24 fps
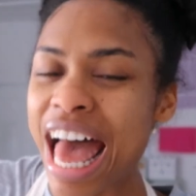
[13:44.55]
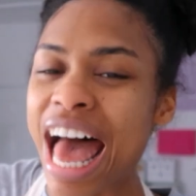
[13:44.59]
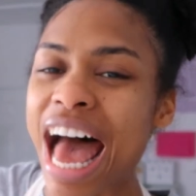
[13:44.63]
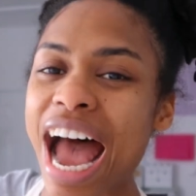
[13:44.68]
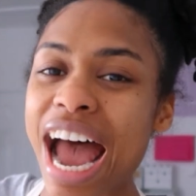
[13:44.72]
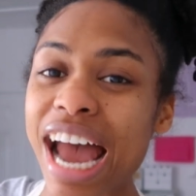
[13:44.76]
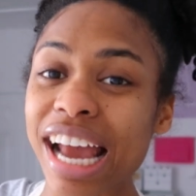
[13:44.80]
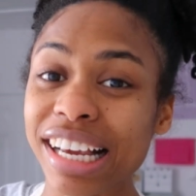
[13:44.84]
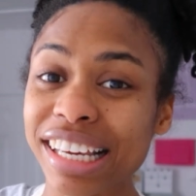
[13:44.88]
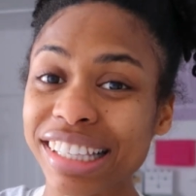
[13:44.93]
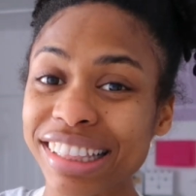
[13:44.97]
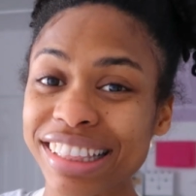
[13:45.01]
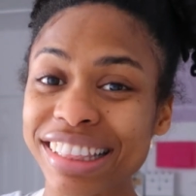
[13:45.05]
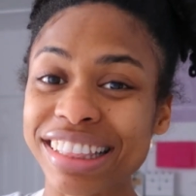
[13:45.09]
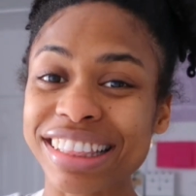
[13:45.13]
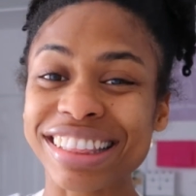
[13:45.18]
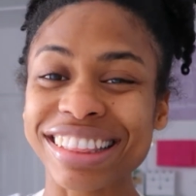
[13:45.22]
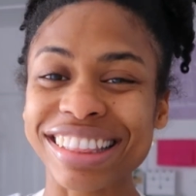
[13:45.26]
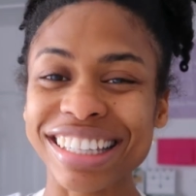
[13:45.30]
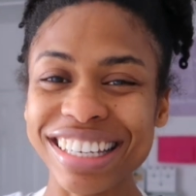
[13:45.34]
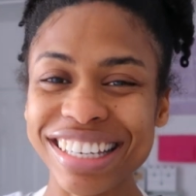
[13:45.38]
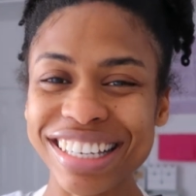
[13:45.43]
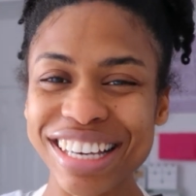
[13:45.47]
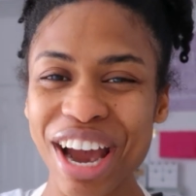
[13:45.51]
I
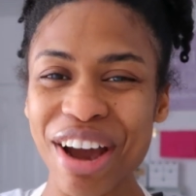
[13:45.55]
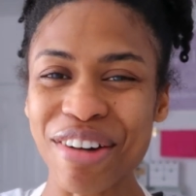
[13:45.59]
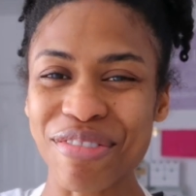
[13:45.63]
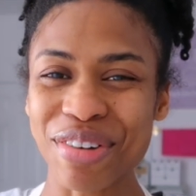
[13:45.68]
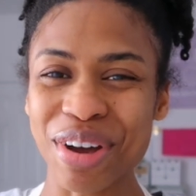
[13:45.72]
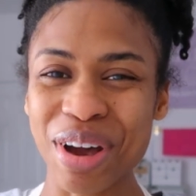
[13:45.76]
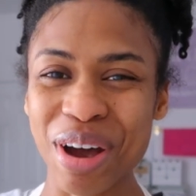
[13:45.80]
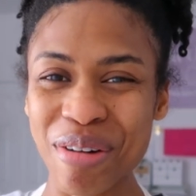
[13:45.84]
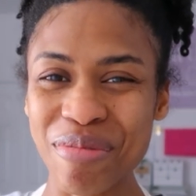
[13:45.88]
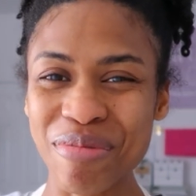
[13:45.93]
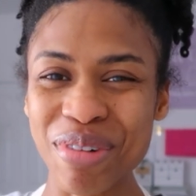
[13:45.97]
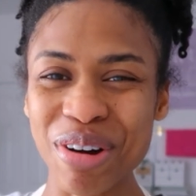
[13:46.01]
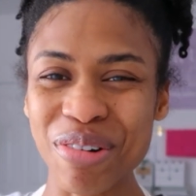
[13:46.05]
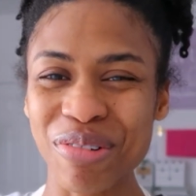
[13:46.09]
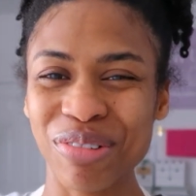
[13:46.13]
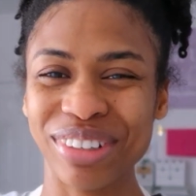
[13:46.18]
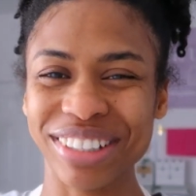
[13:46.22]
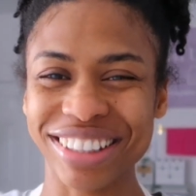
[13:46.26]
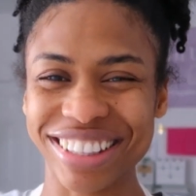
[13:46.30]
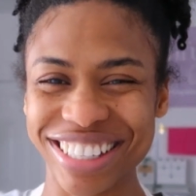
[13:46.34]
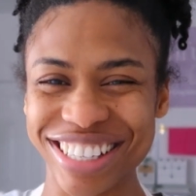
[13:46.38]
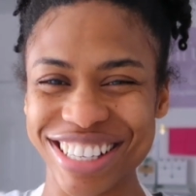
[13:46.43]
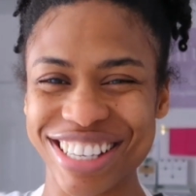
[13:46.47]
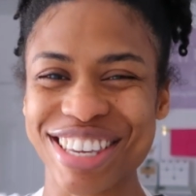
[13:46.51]
think I've come up
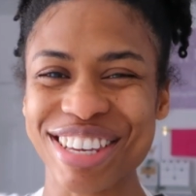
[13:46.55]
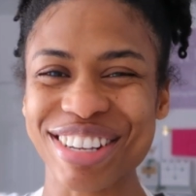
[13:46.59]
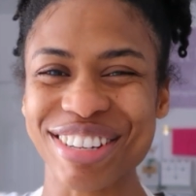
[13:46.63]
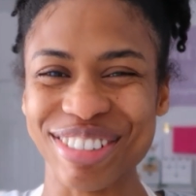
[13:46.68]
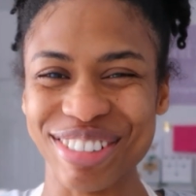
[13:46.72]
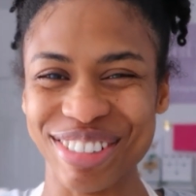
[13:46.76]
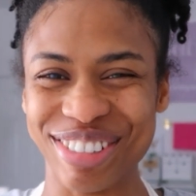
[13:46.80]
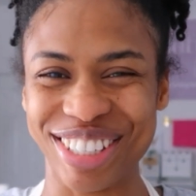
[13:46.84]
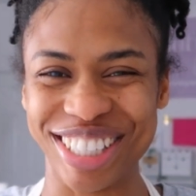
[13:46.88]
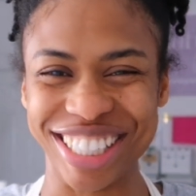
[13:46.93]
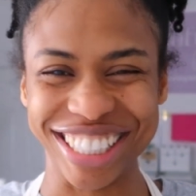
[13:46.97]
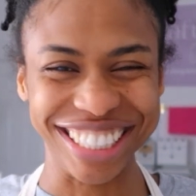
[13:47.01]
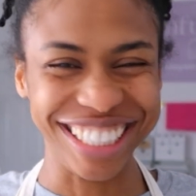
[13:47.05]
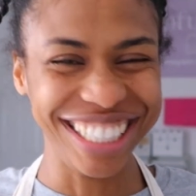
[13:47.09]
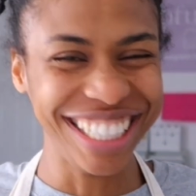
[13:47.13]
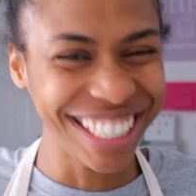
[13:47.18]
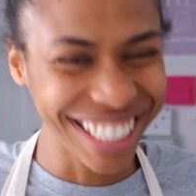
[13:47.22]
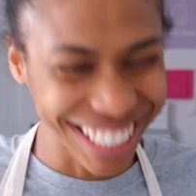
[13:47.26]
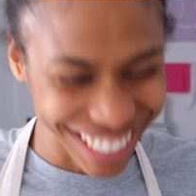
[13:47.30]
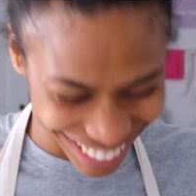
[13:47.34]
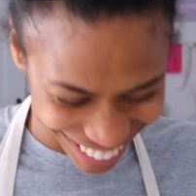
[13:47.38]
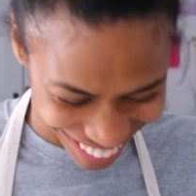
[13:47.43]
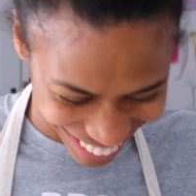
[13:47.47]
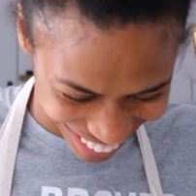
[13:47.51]
with a solution.
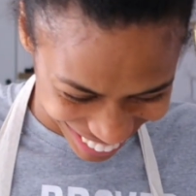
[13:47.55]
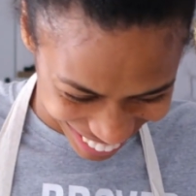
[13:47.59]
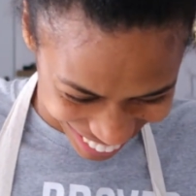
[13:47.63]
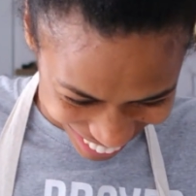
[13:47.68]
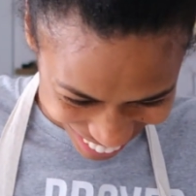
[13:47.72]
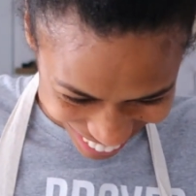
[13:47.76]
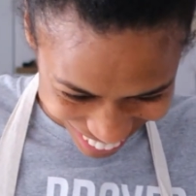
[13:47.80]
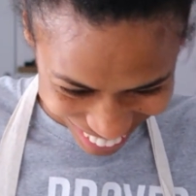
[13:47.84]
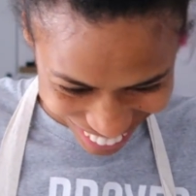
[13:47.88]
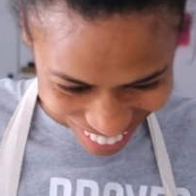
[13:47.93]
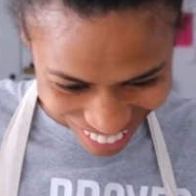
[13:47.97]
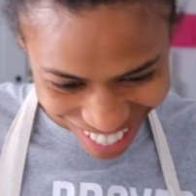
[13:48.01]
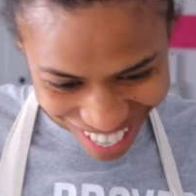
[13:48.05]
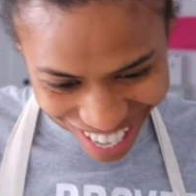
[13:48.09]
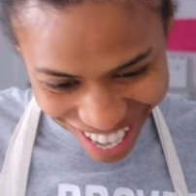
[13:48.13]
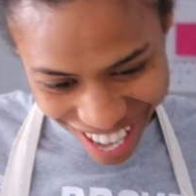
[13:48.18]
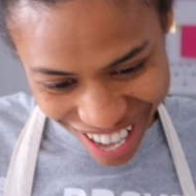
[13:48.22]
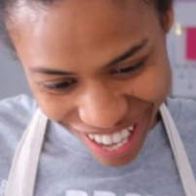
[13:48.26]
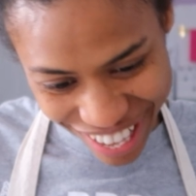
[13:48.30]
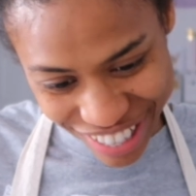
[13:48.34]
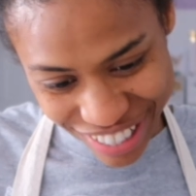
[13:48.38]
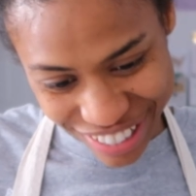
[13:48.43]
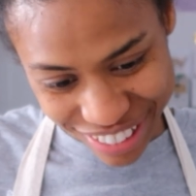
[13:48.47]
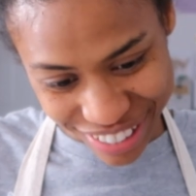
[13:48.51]

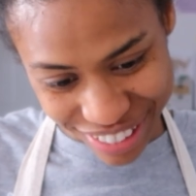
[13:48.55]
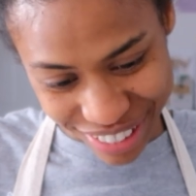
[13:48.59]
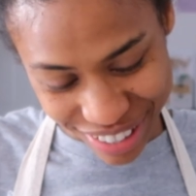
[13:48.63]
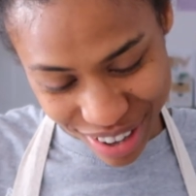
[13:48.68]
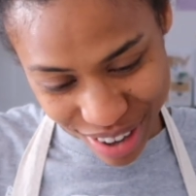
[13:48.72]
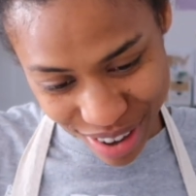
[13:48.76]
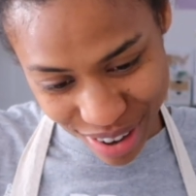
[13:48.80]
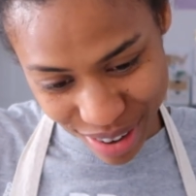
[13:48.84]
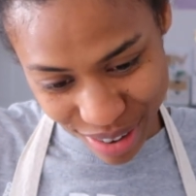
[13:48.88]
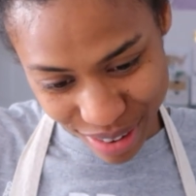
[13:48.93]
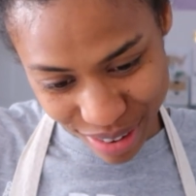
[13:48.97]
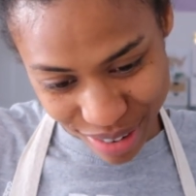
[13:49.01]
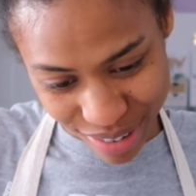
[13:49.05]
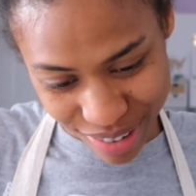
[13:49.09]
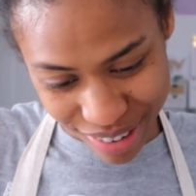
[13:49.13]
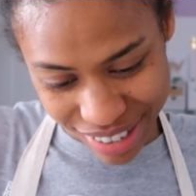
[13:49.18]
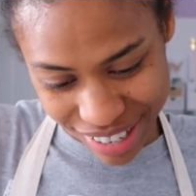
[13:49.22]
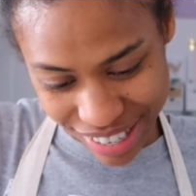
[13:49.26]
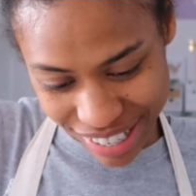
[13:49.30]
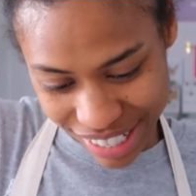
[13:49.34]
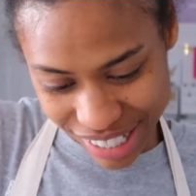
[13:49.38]
So